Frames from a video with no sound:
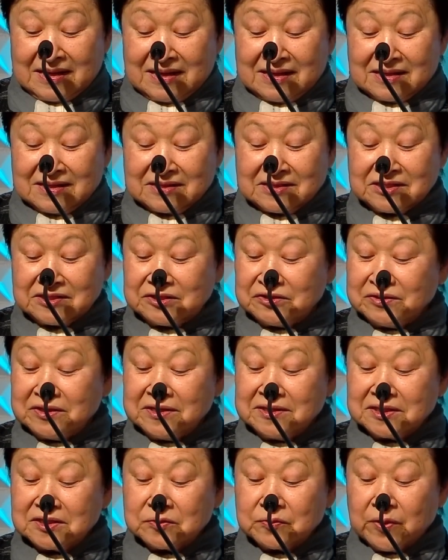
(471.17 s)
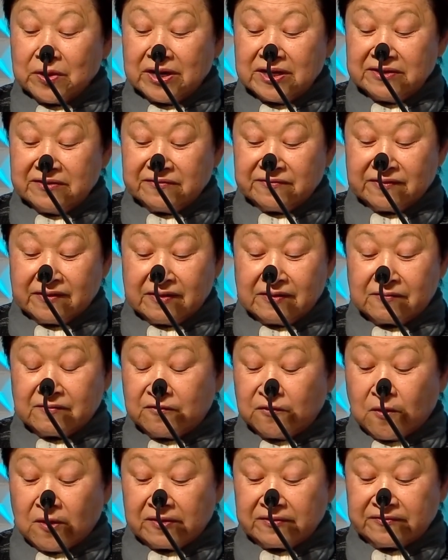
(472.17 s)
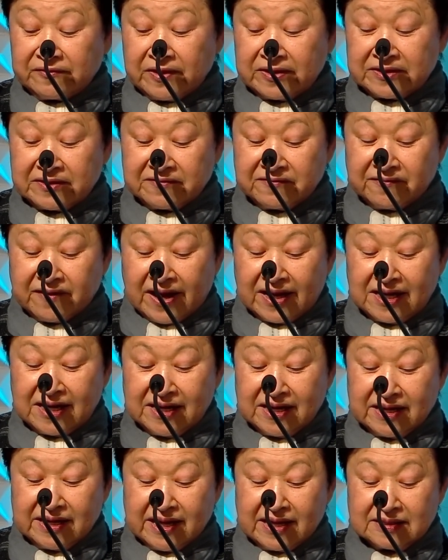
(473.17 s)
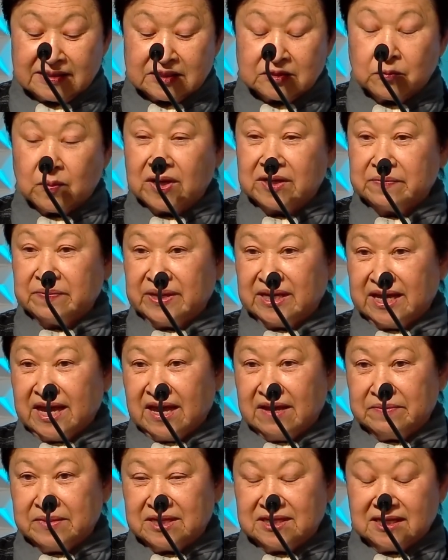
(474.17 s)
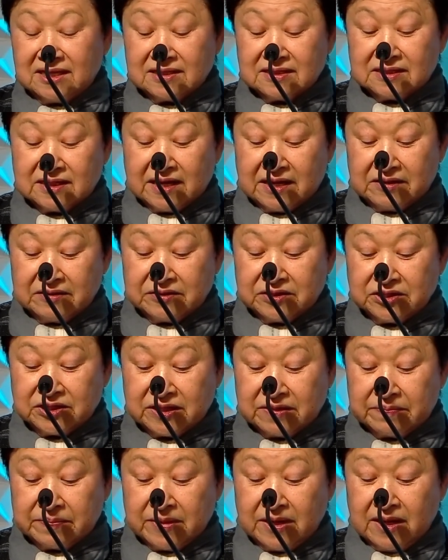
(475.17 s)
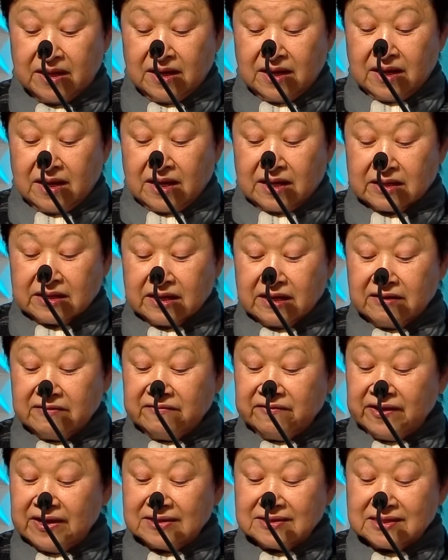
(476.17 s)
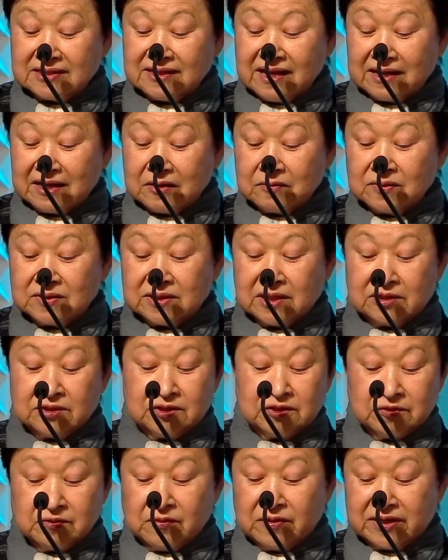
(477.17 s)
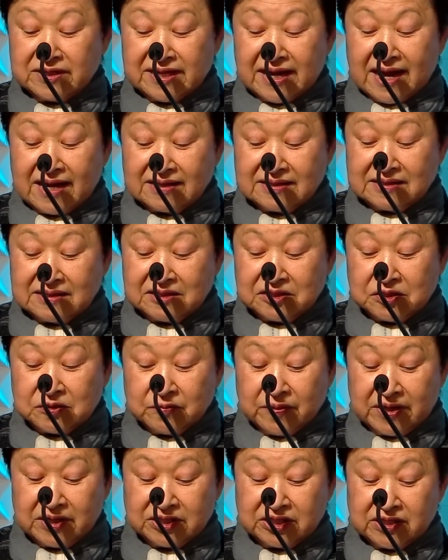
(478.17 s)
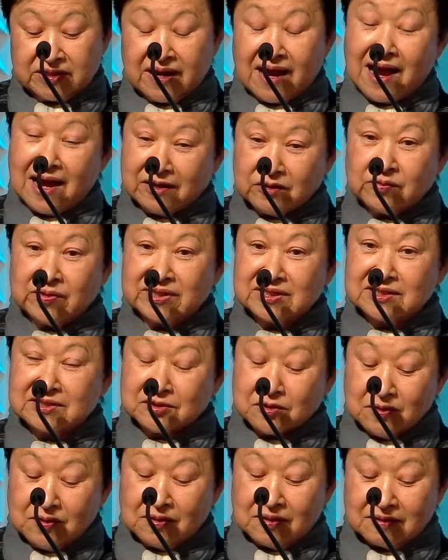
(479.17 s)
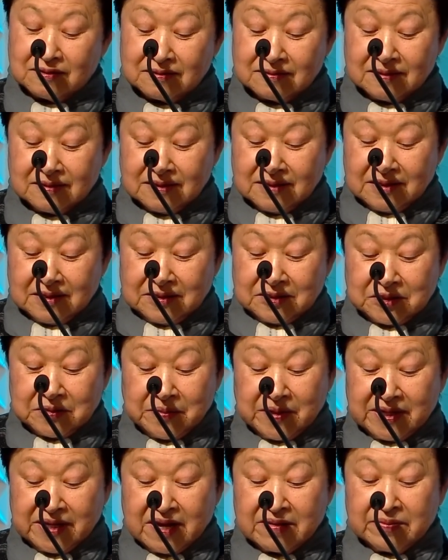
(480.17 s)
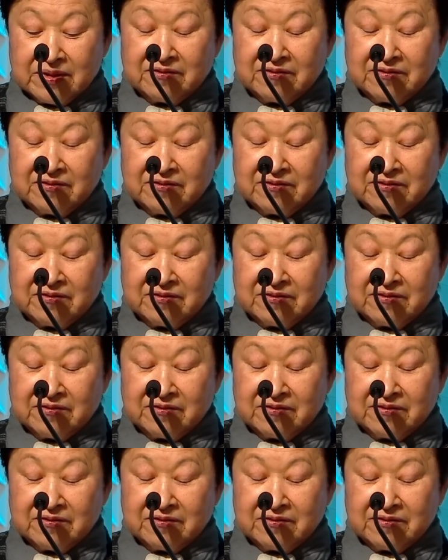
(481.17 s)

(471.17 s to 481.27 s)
Students were in the forefront of fighting against what became a dictatorship. Convinced that it was a do-or-die situation, I quit school to become a